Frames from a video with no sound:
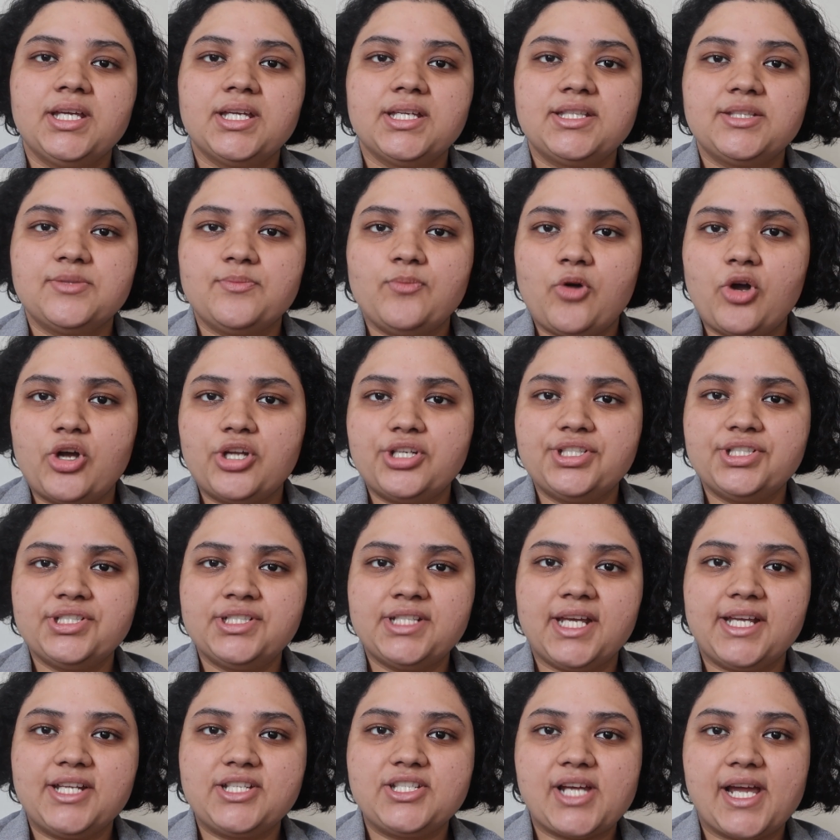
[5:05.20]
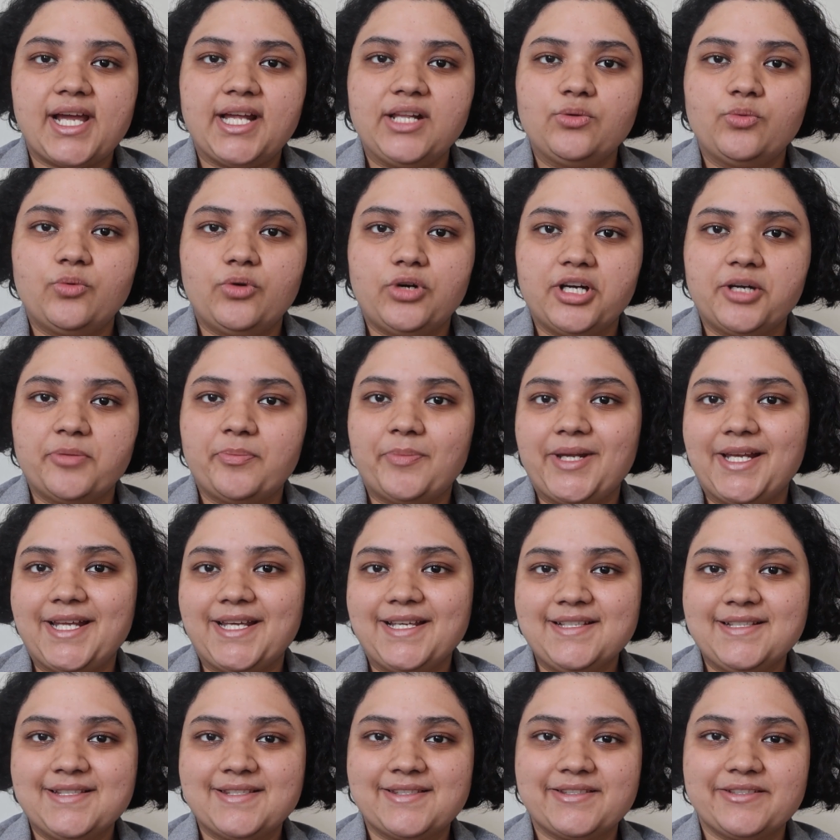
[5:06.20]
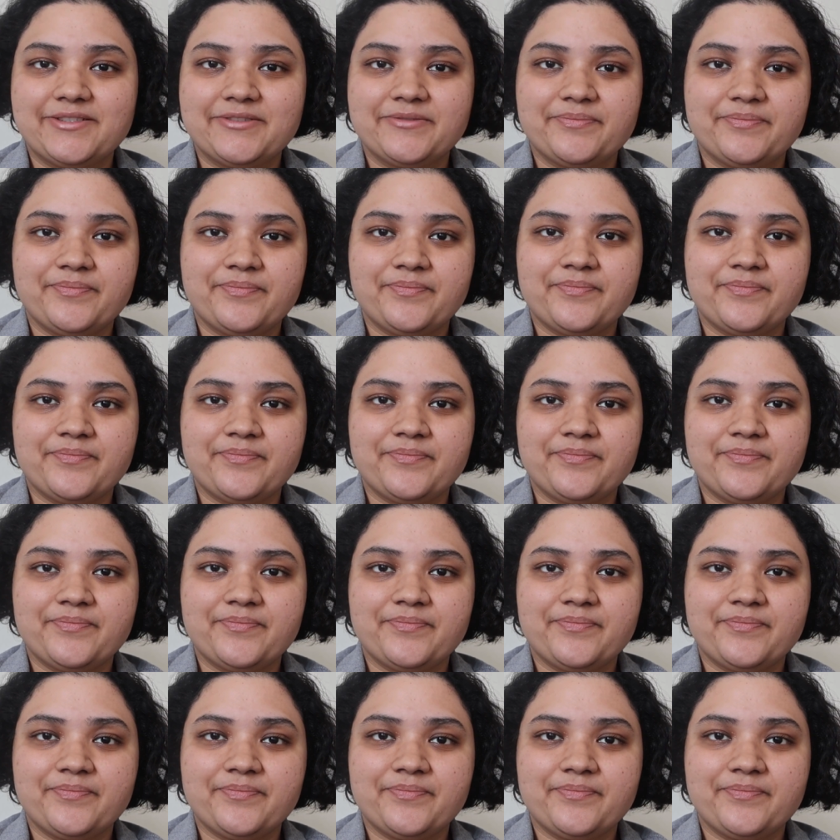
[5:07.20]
In the modern agile workplace,